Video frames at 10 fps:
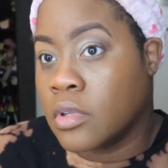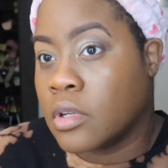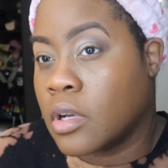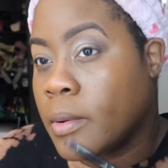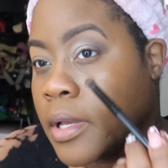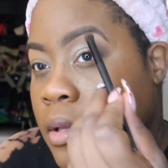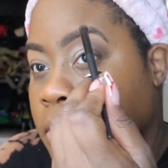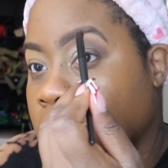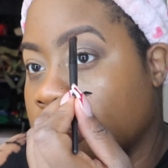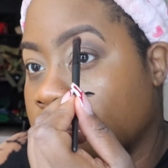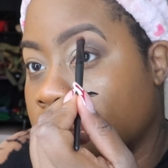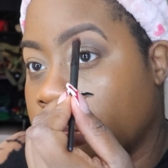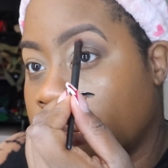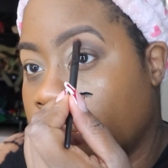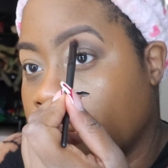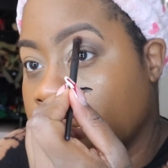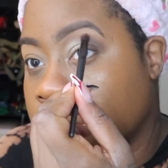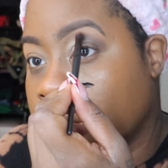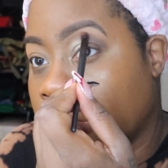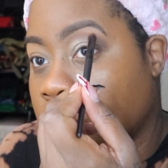Go back in with a little more
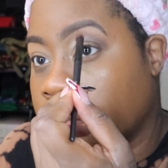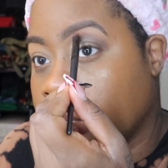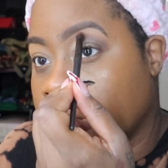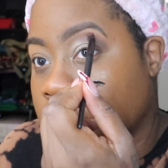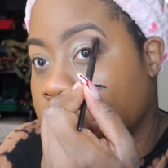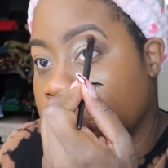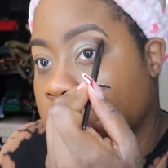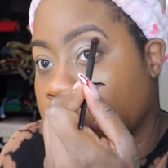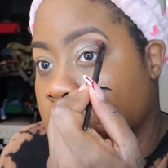Cypress.